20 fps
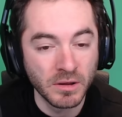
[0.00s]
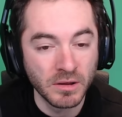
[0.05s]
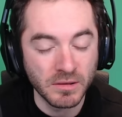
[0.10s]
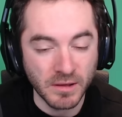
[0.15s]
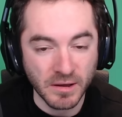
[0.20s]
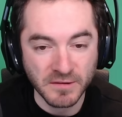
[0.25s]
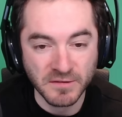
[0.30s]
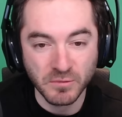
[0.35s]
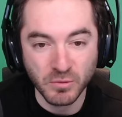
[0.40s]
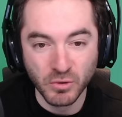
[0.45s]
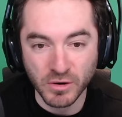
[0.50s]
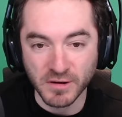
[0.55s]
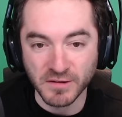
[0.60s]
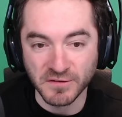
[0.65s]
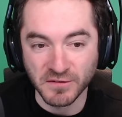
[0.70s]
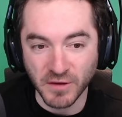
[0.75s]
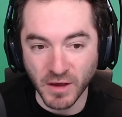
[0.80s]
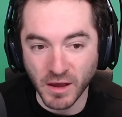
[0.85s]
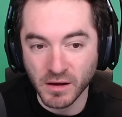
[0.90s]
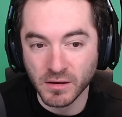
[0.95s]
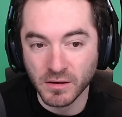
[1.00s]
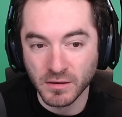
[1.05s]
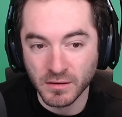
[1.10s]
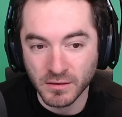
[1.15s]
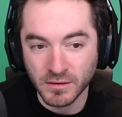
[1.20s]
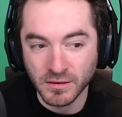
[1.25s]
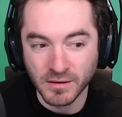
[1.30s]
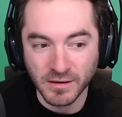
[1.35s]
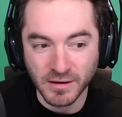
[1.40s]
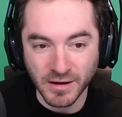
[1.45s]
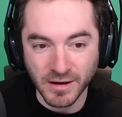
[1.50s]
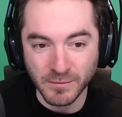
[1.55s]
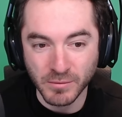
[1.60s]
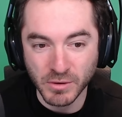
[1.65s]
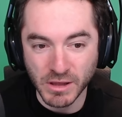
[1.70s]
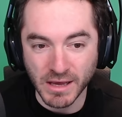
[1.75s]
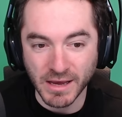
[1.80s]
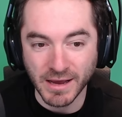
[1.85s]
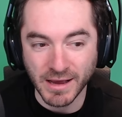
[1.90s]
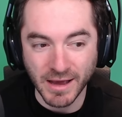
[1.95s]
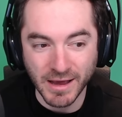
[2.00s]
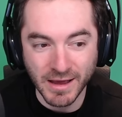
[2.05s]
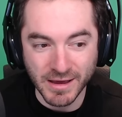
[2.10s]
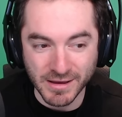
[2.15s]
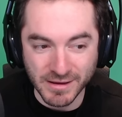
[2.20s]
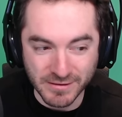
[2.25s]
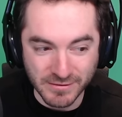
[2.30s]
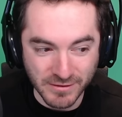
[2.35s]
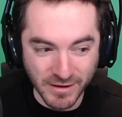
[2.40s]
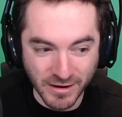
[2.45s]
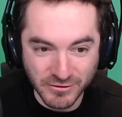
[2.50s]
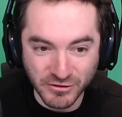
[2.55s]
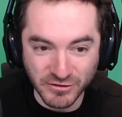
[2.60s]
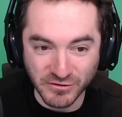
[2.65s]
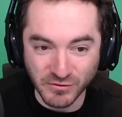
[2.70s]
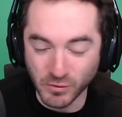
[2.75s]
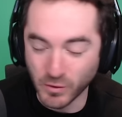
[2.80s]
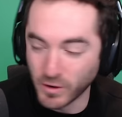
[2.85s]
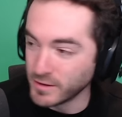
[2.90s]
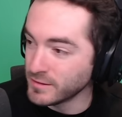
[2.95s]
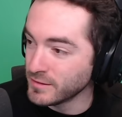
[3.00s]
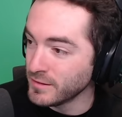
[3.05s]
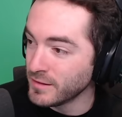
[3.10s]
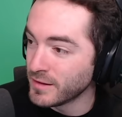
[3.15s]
That's pretty sick. I'd be like, hey, not just one?